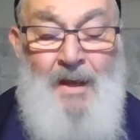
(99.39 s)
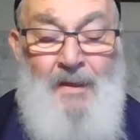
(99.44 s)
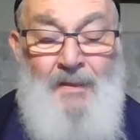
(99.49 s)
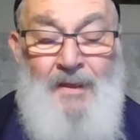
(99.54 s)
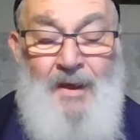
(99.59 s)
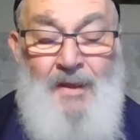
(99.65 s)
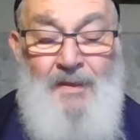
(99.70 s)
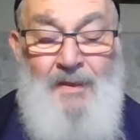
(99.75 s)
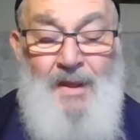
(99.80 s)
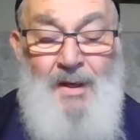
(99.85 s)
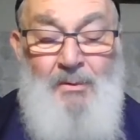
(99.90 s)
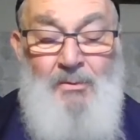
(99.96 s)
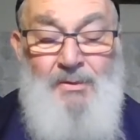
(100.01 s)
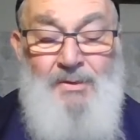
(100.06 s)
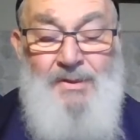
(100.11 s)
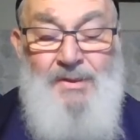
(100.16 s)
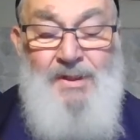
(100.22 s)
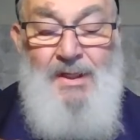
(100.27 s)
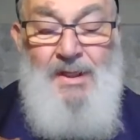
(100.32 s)
Then they
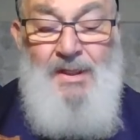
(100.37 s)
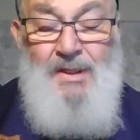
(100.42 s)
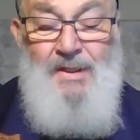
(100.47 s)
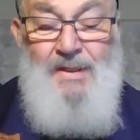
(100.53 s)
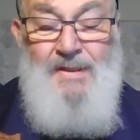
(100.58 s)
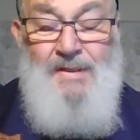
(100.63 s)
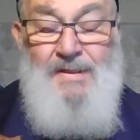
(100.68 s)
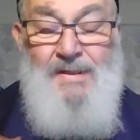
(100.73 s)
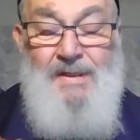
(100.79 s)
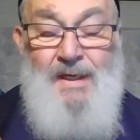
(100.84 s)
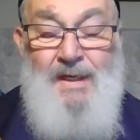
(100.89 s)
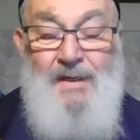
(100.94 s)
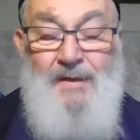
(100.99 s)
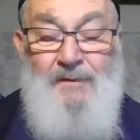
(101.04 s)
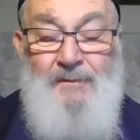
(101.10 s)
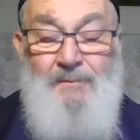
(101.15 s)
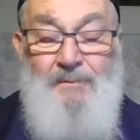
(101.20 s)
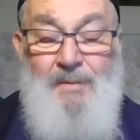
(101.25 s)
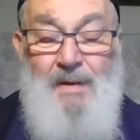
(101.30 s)
will see the Son
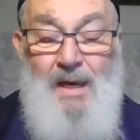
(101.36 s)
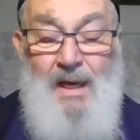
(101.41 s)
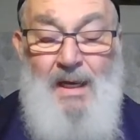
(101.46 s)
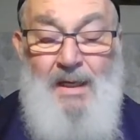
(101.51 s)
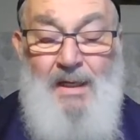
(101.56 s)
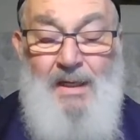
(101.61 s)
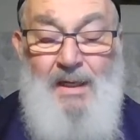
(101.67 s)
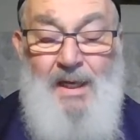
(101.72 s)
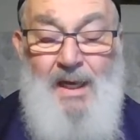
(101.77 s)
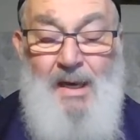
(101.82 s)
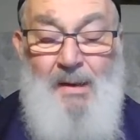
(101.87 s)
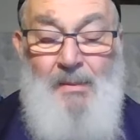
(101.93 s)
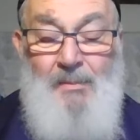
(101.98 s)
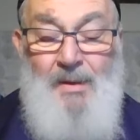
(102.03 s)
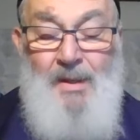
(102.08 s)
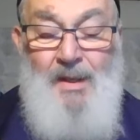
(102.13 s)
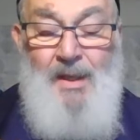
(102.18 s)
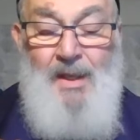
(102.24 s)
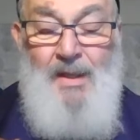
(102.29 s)
of Man
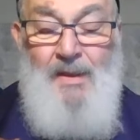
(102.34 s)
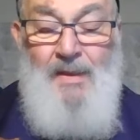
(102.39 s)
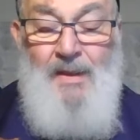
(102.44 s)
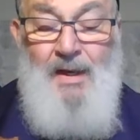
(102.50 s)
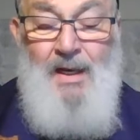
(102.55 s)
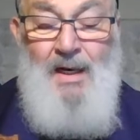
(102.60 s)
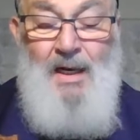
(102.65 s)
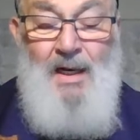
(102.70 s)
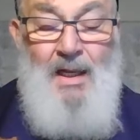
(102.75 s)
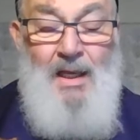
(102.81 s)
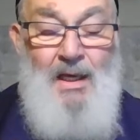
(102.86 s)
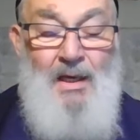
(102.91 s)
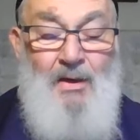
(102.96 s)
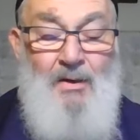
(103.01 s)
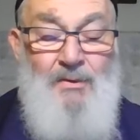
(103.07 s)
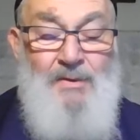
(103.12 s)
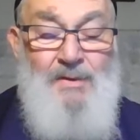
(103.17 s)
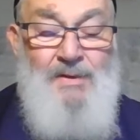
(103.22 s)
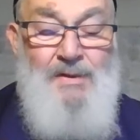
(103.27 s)
coming in the
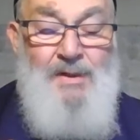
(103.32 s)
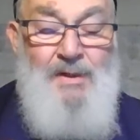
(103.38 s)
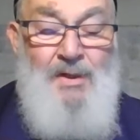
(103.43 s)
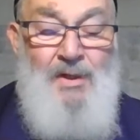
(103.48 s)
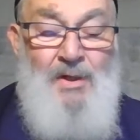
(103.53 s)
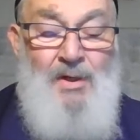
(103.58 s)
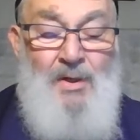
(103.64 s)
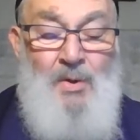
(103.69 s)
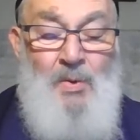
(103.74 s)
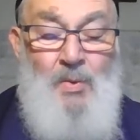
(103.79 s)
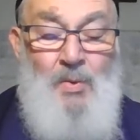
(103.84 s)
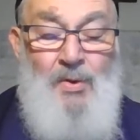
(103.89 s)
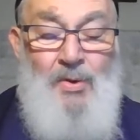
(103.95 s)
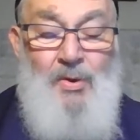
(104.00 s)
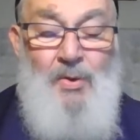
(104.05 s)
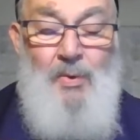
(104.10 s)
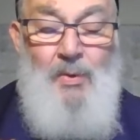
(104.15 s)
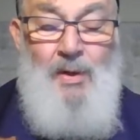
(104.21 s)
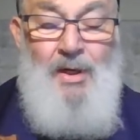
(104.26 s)
clouds
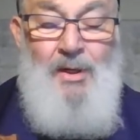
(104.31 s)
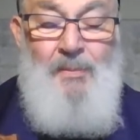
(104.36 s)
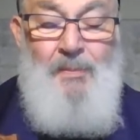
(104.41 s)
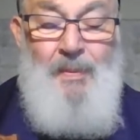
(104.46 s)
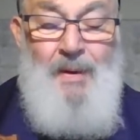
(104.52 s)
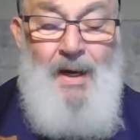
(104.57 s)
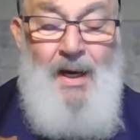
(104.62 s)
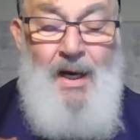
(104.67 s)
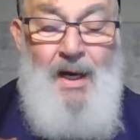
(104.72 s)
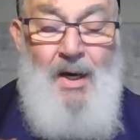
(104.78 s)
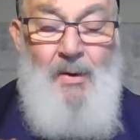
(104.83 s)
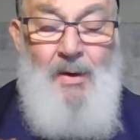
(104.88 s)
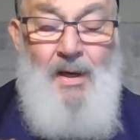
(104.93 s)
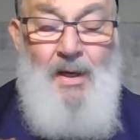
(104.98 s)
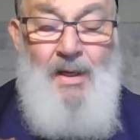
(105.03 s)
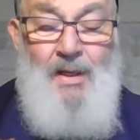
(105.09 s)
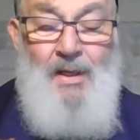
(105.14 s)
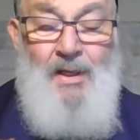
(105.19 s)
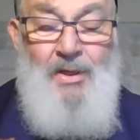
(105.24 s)
with great
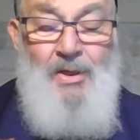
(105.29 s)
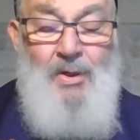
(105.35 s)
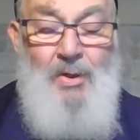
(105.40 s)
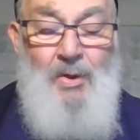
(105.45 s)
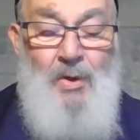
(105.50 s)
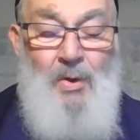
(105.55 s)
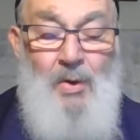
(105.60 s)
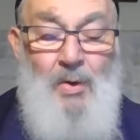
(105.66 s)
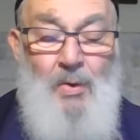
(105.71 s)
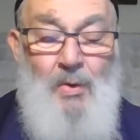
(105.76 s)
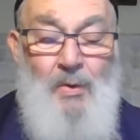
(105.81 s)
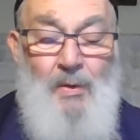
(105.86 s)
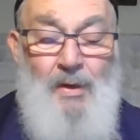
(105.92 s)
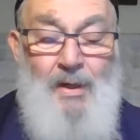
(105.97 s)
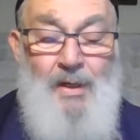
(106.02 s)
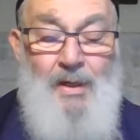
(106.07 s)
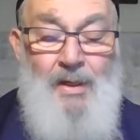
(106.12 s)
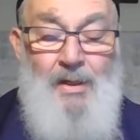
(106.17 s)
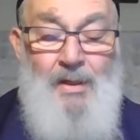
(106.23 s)
power and
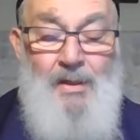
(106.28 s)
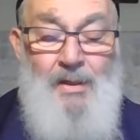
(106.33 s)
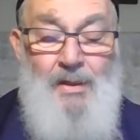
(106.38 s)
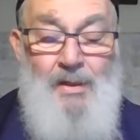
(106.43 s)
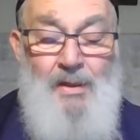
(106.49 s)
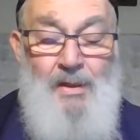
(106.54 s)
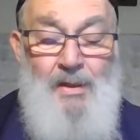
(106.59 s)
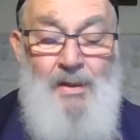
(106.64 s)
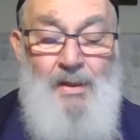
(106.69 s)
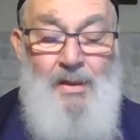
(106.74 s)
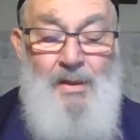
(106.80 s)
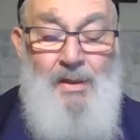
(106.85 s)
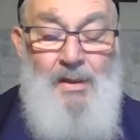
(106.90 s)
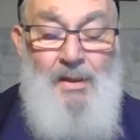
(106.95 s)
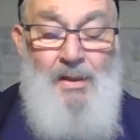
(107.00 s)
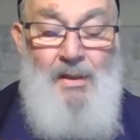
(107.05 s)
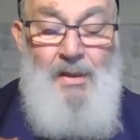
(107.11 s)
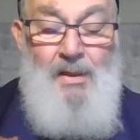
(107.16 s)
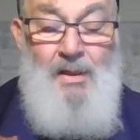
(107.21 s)
glory.
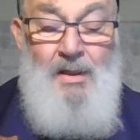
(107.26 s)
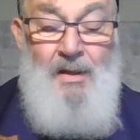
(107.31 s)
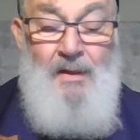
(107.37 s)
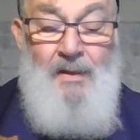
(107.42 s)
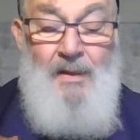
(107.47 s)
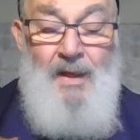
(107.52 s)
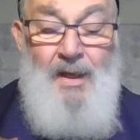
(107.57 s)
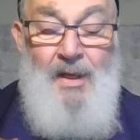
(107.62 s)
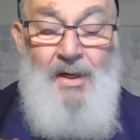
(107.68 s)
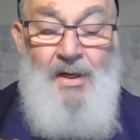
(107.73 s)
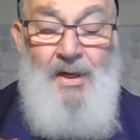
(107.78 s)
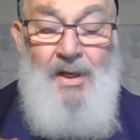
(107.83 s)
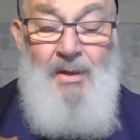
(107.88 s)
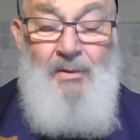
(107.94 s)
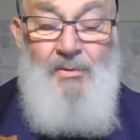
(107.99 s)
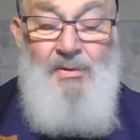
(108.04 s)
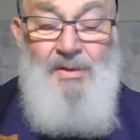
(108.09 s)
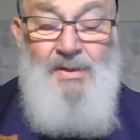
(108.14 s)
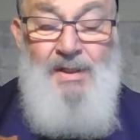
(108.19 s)
And then
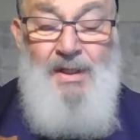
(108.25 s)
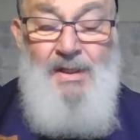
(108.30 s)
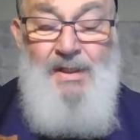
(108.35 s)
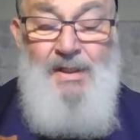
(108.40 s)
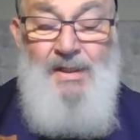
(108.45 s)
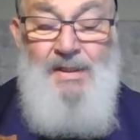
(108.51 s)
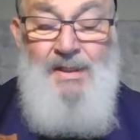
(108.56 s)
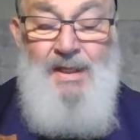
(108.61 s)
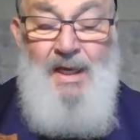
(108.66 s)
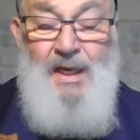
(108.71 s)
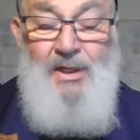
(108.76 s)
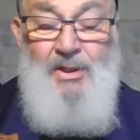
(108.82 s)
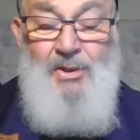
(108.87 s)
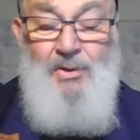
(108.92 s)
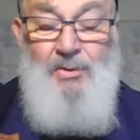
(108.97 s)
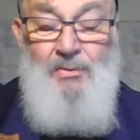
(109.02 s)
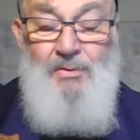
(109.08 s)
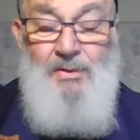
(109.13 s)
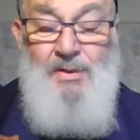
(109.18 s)
he will send his
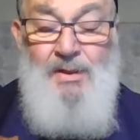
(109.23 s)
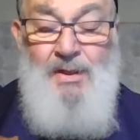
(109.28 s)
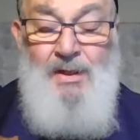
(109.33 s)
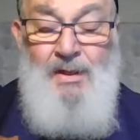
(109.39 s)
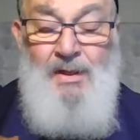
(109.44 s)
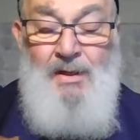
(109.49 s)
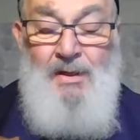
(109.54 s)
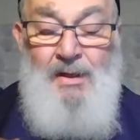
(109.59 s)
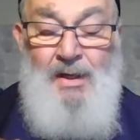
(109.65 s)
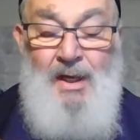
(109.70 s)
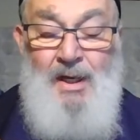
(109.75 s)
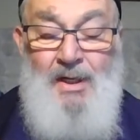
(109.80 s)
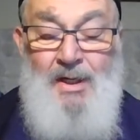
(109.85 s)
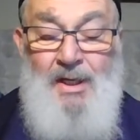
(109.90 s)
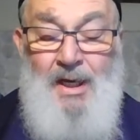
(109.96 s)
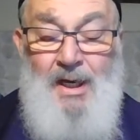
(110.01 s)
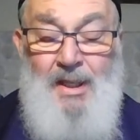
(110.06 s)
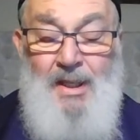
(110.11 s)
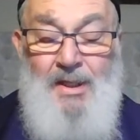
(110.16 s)
angels
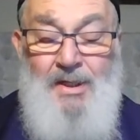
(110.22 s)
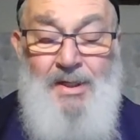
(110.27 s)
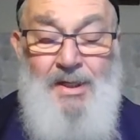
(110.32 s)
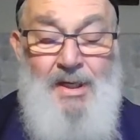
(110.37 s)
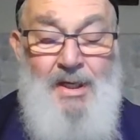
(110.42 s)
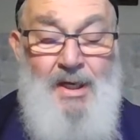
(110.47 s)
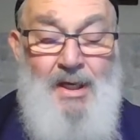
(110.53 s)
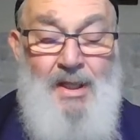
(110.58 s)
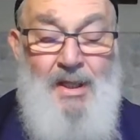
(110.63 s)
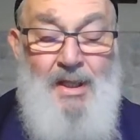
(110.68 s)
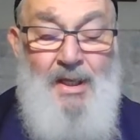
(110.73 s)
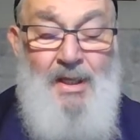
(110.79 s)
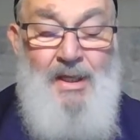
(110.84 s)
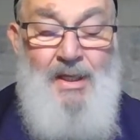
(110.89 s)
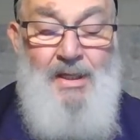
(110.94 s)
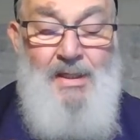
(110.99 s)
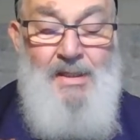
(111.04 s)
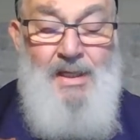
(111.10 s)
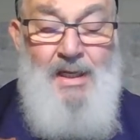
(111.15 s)
and gather together
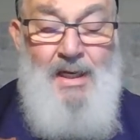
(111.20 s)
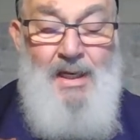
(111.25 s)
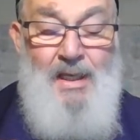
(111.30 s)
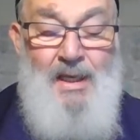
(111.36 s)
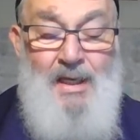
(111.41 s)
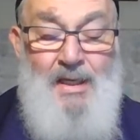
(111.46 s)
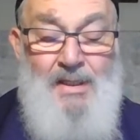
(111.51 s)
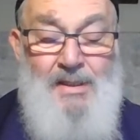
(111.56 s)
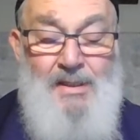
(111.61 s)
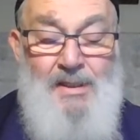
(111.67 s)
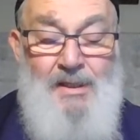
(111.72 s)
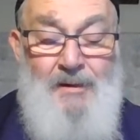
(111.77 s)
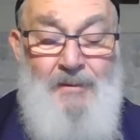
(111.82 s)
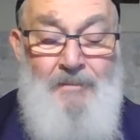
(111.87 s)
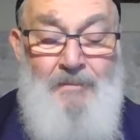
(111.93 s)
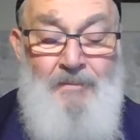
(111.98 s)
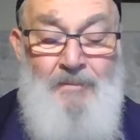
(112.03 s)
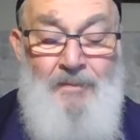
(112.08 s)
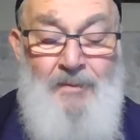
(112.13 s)
his elect
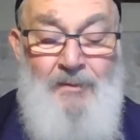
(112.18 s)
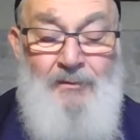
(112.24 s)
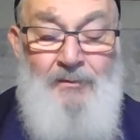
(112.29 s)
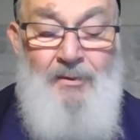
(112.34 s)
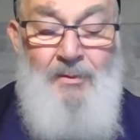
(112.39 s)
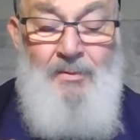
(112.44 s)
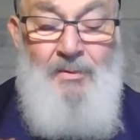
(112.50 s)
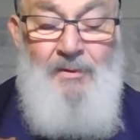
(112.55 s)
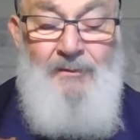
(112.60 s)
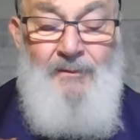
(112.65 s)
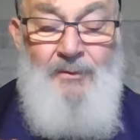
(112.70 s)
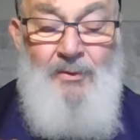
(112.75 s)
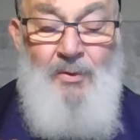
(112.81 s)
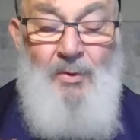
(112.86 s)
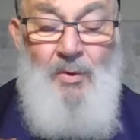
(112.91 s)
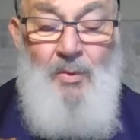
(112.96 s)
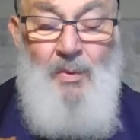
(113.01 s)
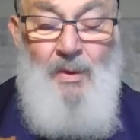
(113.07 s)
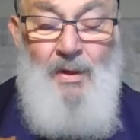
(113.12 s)
from the
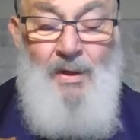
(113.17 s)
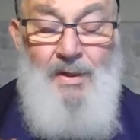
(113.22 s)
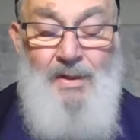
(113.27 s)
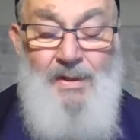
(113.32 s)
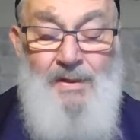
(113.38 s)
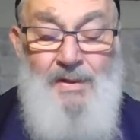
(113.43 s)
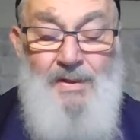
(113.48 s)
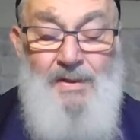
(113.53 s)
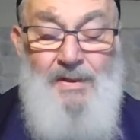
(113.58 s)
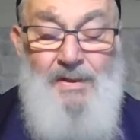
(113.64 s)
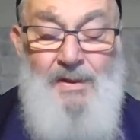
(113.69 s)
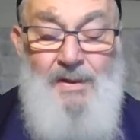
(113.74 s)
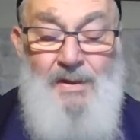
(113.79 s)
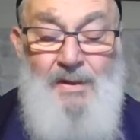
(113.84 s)
four winds,